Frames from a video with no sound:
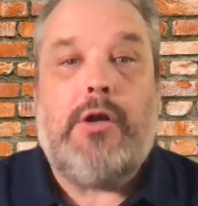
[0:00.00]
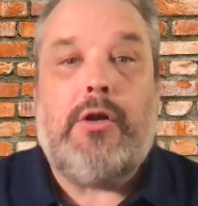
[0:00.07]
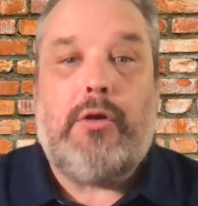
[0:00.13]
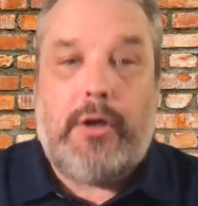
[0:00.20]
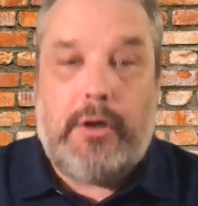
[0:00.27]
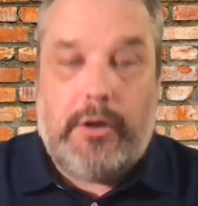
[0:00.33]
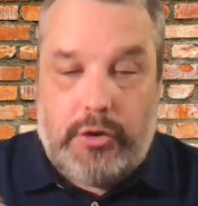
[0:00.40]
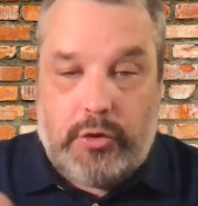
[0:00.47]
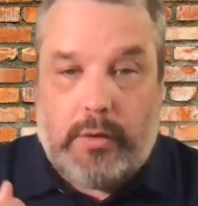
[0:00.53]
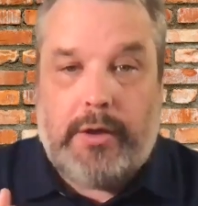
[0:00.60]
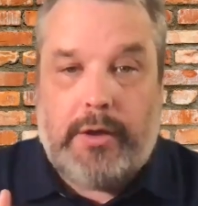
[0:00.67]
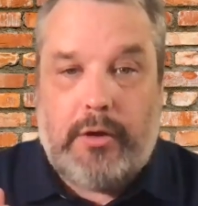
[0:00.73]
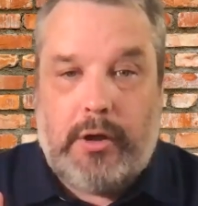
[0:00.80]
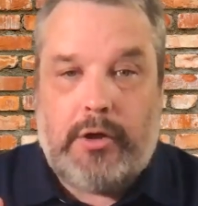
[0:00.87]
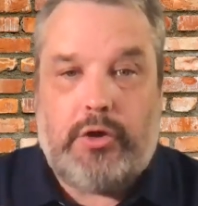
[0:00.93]
you need to
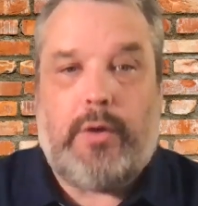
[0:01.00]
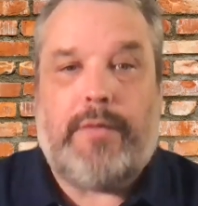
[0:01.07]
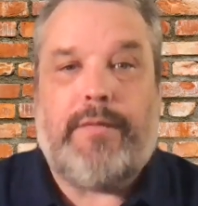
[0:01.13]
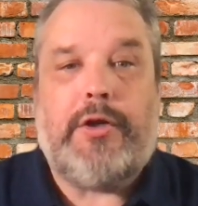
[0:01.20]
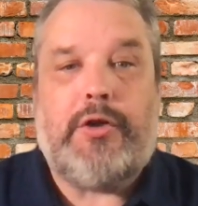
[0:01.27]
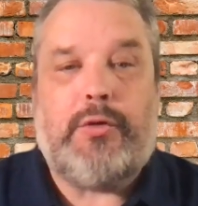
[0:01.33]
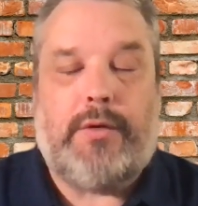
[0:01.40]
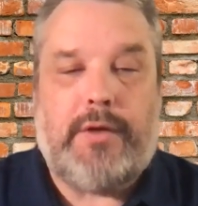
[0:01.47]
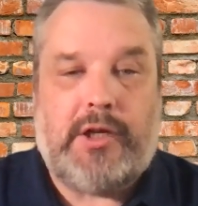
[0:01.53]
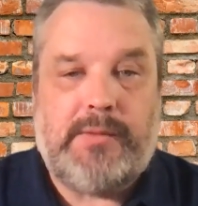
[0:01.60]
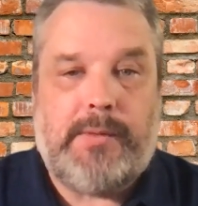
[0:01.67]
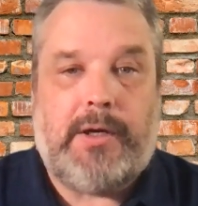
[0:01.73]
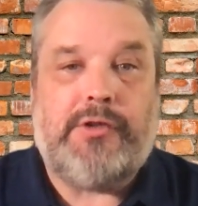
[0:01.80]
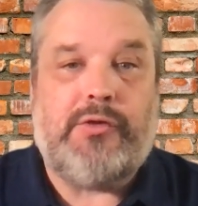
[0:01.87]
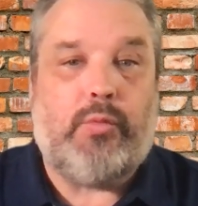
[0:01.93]
join, you need to joint venture with us
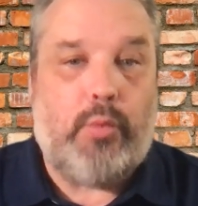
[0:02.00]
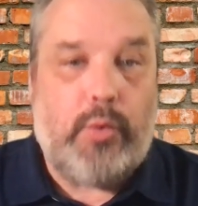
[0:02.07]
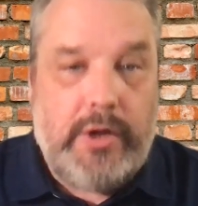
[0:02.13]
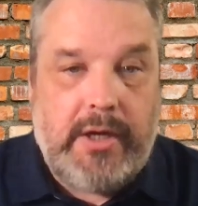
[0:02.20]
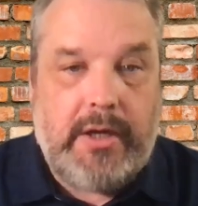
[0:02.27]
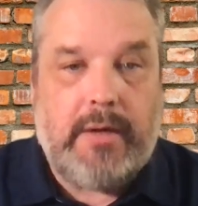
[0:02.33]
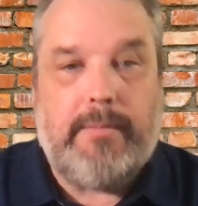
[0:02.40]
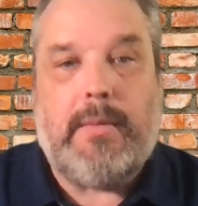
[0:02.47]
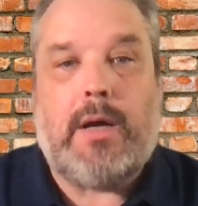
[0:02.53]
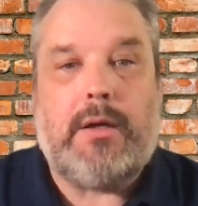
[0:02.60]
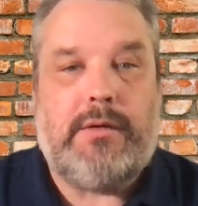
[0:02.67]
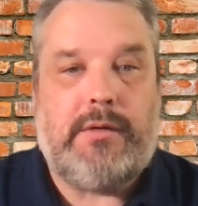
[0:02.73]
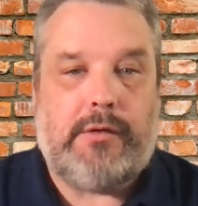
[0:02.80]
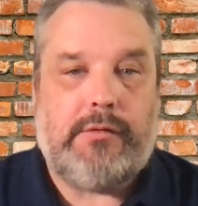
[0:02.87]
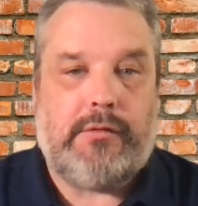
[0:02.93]
because we can
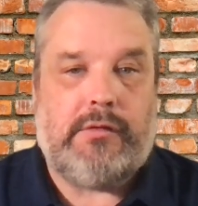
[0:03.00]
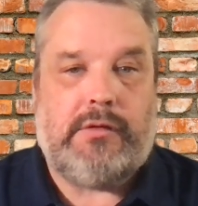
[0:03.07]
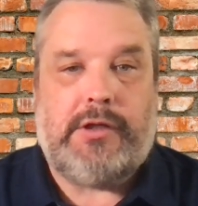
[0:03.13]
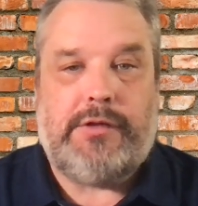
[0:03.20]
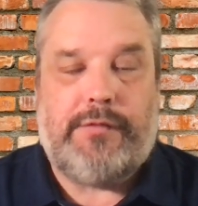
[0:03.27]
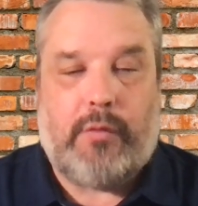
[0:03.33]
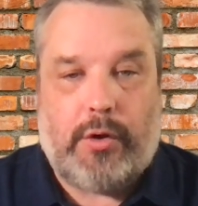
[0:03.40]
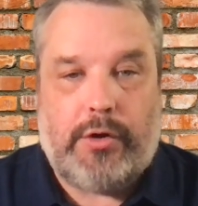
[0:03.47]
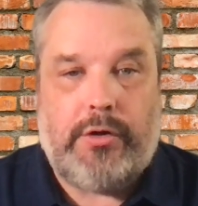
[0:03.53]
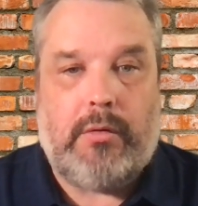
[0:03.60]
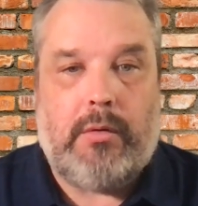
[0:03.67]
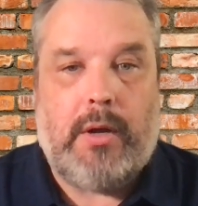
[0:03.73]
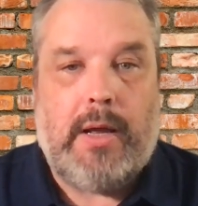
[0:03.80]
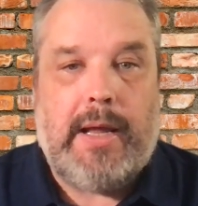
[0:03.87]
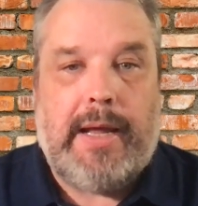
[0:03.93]
monetize those leads for you.